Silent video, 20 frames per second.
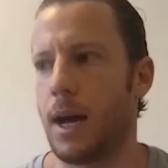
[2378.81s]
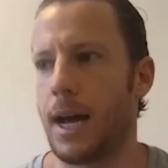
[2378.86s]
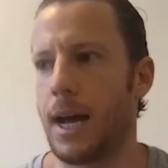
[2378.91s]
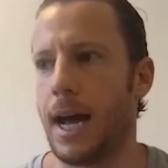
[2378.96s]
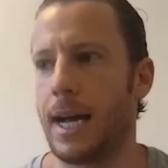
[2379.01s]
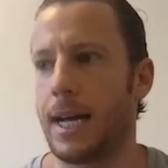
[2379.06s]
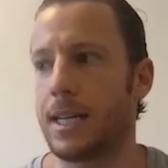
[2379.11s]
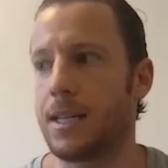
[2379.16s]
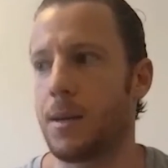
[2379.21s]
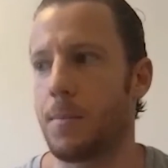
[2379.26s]

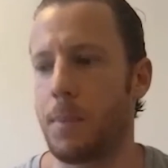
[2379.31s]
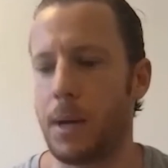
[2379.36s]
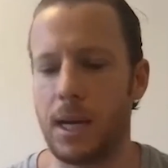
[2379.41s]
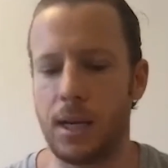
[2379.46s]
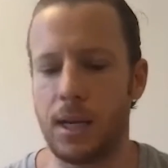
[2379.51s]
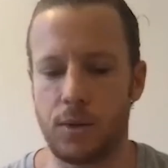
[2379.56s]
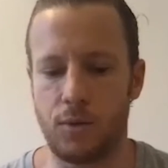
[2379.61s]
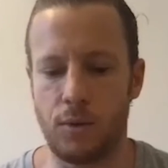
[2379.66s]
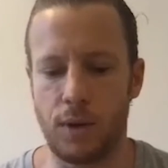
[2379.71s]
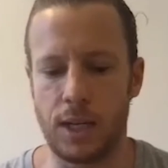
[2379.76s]
I guess the
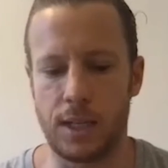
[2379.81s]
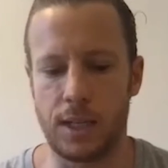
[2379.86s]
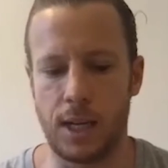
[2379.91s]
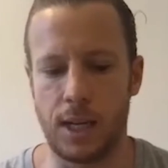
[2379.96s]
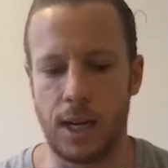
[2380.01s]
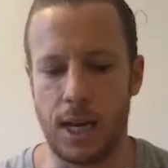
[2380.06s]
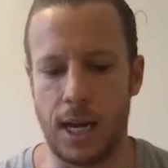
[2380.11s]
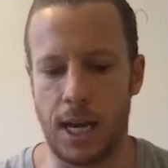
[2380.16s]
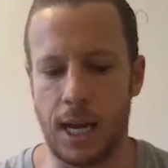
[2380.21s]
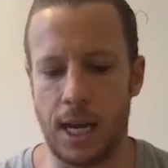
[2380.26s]
biggest
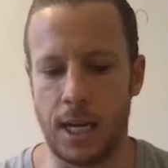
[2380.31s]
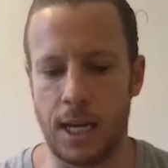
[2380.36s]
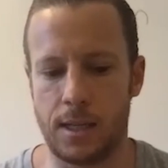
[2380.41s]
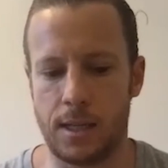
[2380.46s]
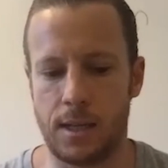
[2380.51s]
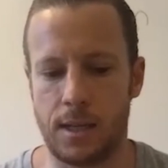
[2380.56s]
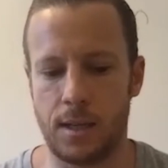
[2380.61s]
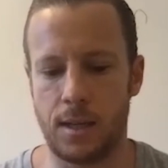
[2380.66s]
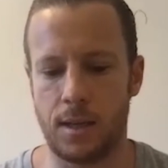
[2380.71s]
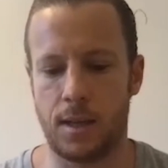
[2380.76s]
reason
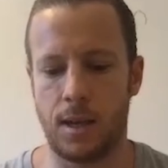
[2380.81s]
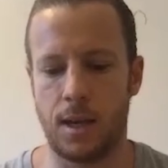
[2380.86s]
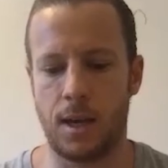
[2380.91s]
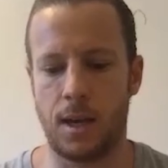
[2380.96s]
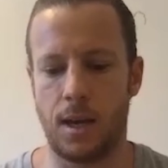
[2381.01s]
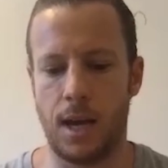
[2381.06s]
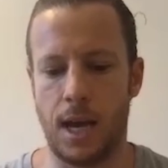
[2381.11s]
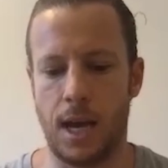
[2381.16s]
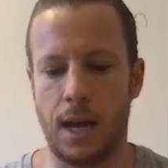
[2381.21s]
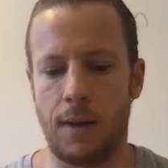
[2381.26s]
is
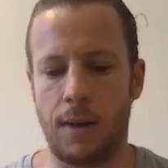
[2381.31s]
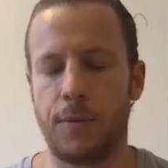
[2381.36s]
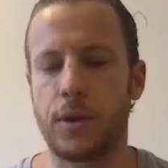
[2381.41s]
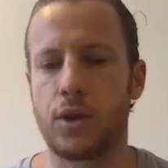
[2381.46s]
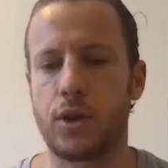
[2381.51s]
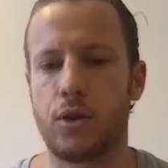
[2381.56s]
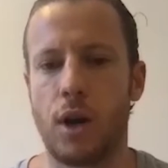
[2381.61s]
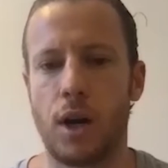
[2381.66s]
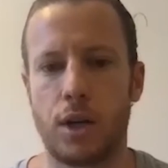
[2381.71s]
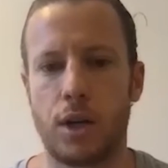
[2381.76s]
the
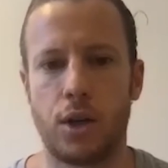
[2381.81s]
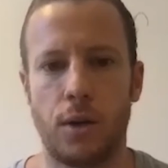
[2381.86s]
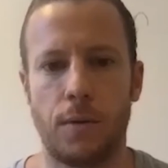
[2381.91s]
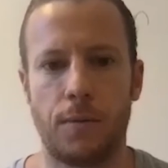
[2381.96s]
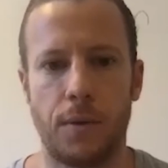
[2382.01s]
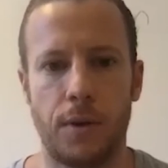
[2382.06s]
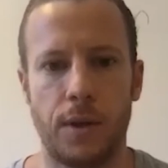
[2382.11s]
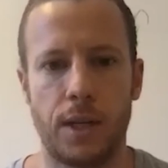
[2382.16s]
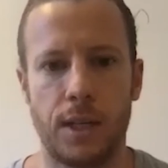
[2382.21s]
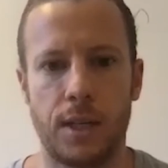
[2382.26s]
infrastructure
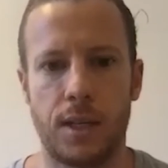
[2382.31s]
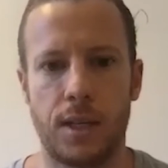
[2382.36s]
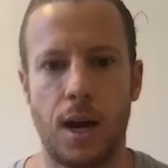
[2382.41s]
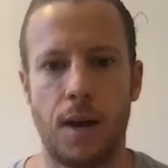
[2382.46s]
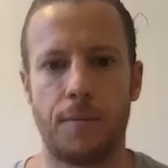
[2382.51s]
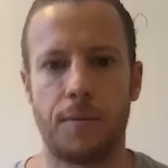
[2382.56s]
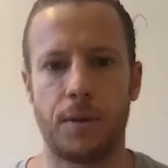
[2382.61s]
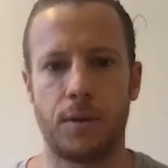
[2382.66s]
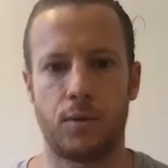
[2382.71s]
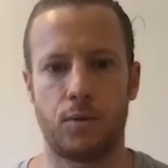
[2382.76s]
for this
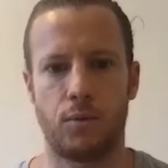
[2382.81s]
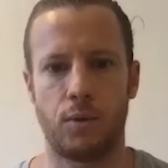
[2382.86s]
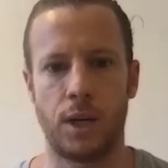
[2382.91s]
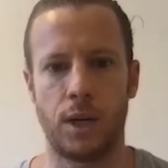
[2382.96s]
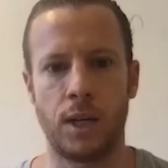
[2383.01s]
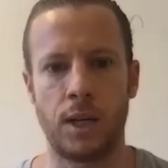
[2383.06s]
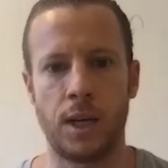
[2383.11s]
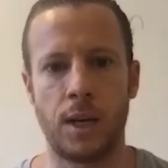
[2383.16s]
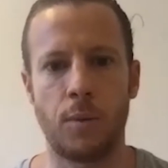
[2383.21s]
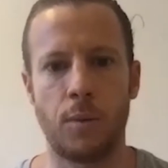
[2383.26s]
stuff is really,